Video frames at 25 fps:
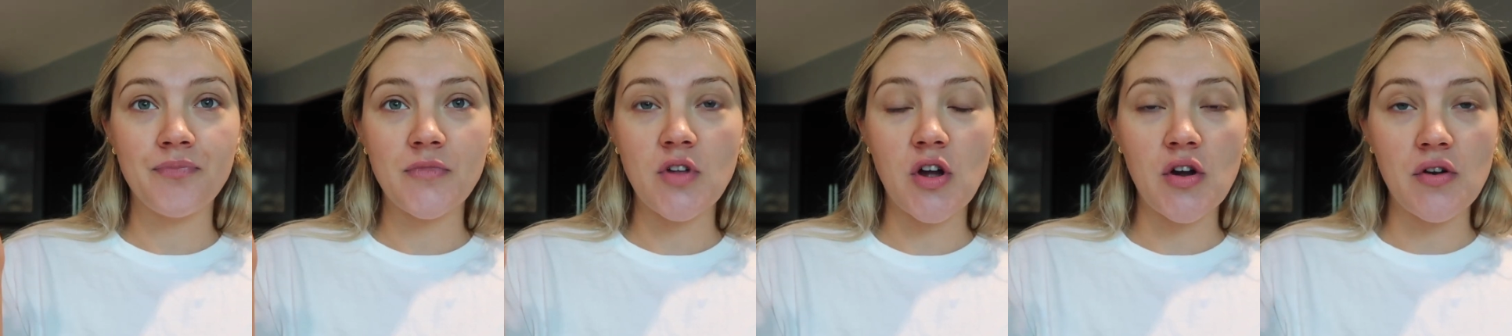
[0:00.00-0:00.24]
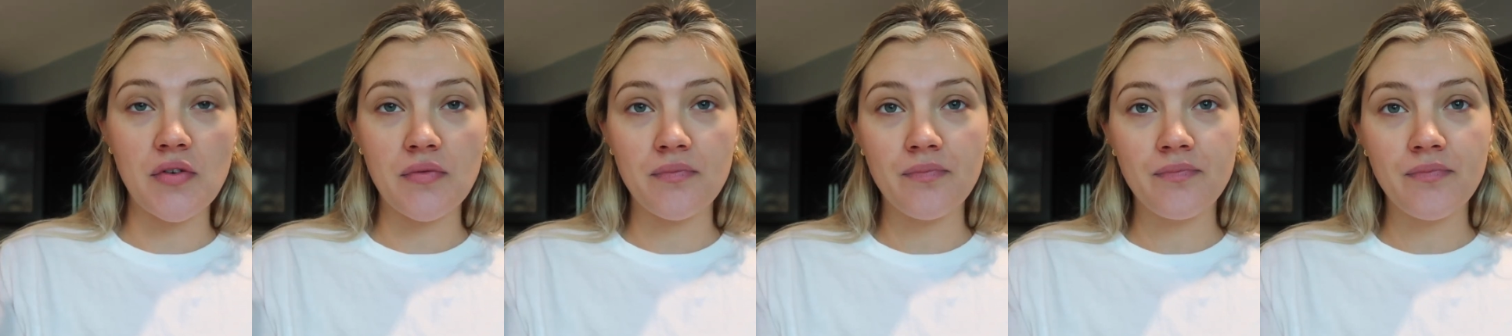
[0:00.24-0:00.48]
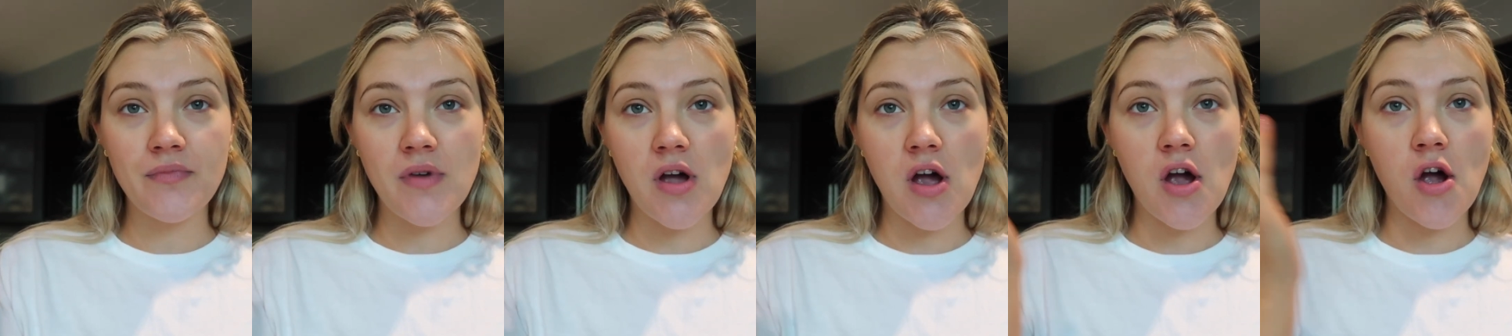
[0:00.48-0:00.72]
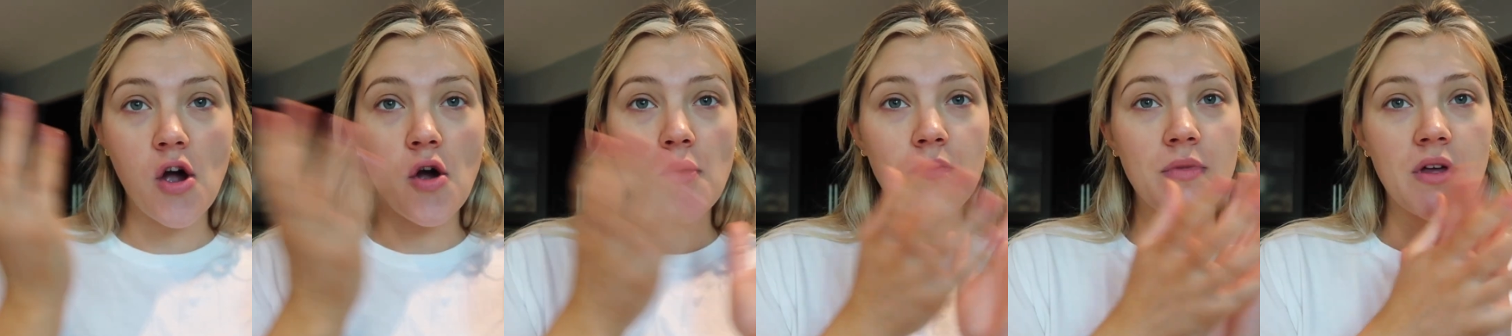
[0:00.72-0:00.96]
our
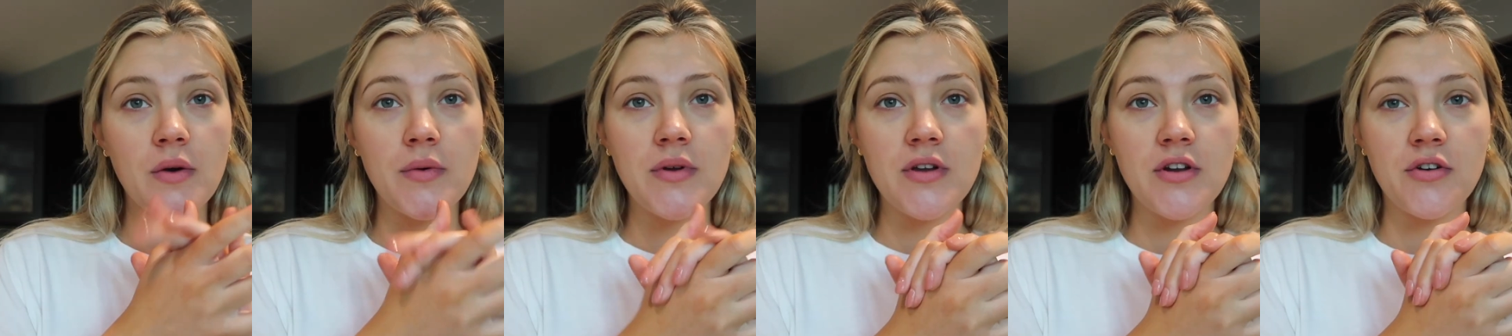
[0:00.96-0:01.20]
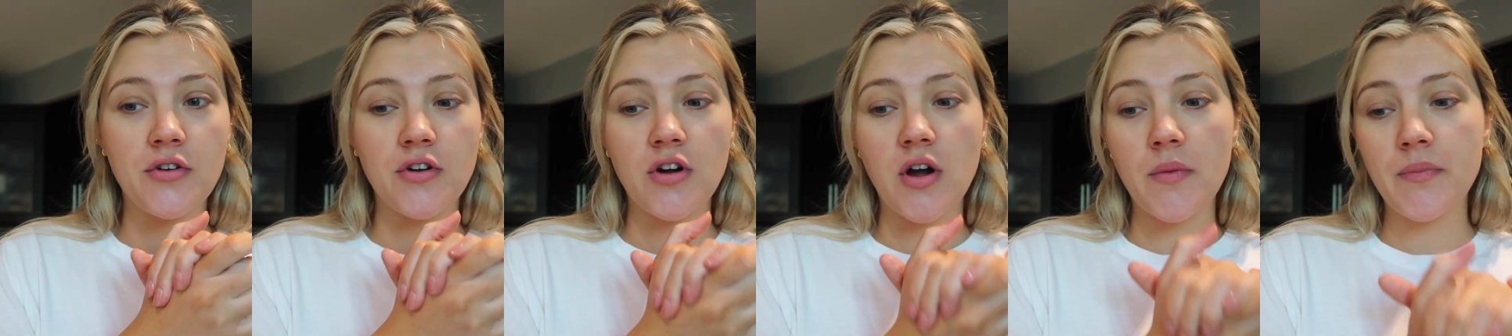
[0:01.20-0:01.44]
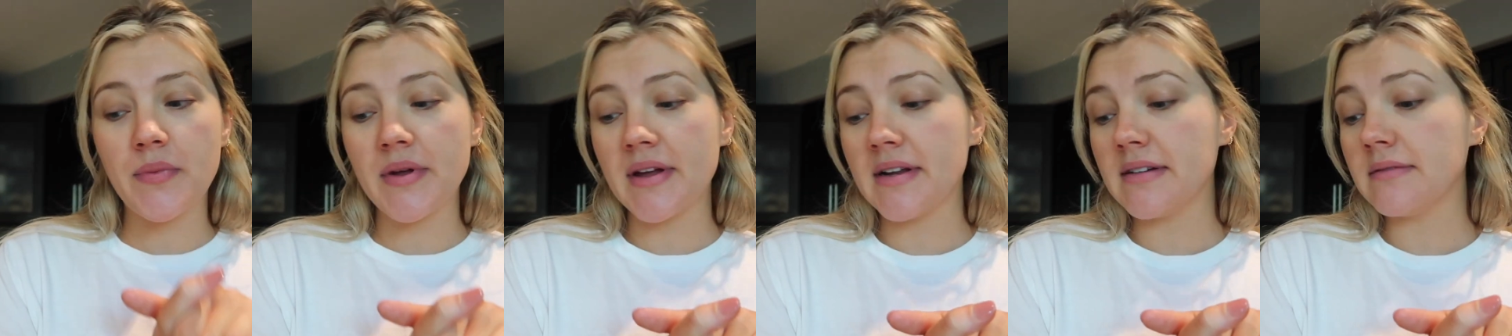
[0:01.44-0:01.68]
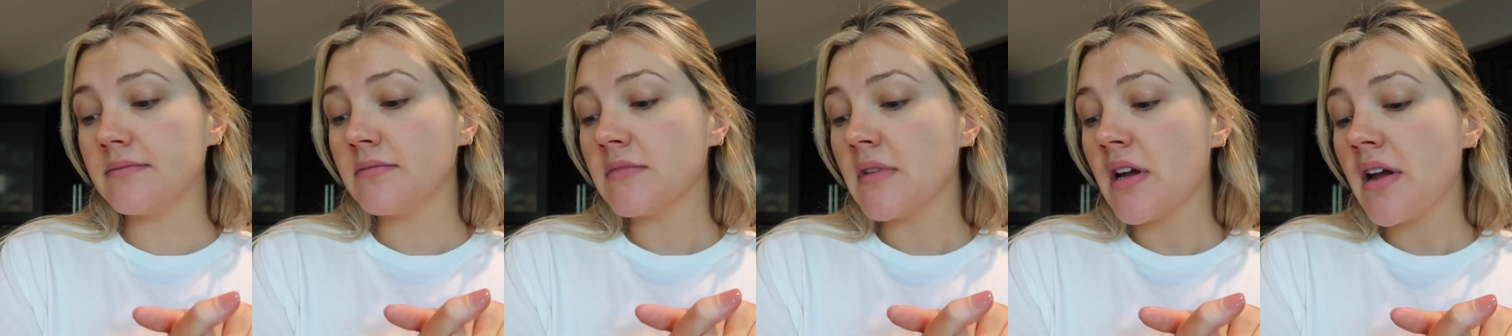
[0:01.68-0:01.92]
home that we grew up
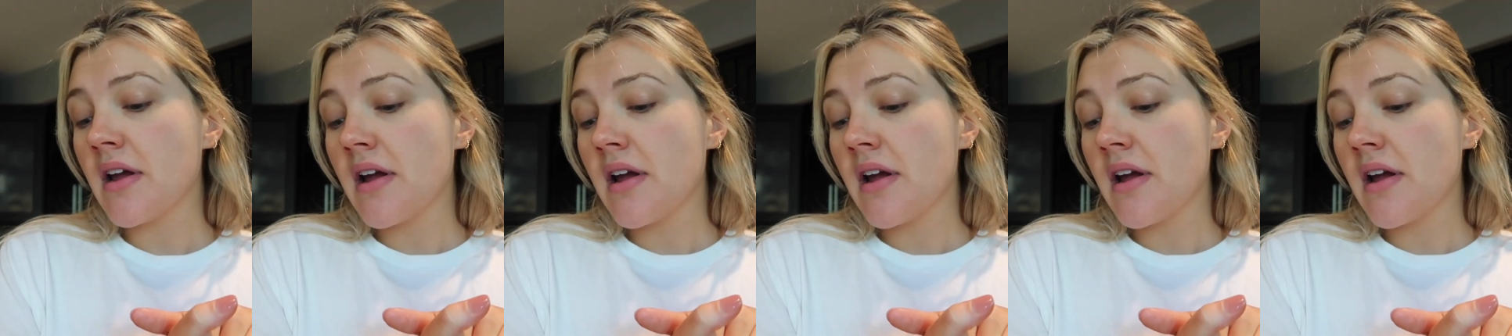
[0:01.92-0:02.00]
in.